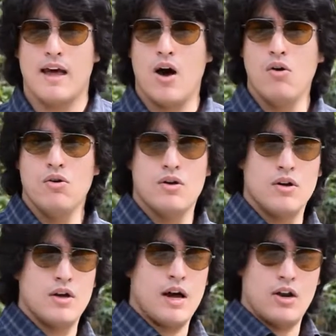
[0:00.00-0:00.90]
now
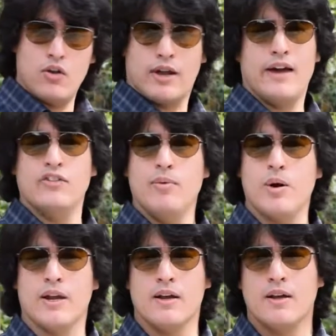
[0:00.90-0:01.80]
another kind of money,